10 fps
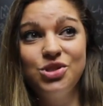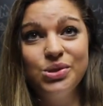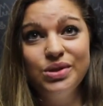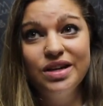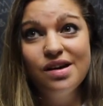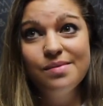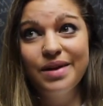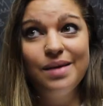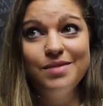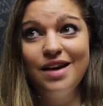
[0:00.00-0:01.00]
too young,
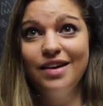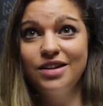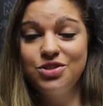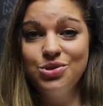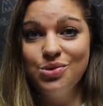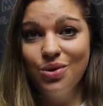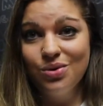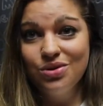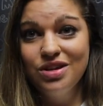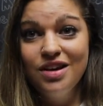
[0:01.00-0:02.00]
but I'm not like too
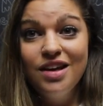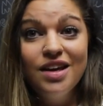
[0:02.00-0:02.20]
old.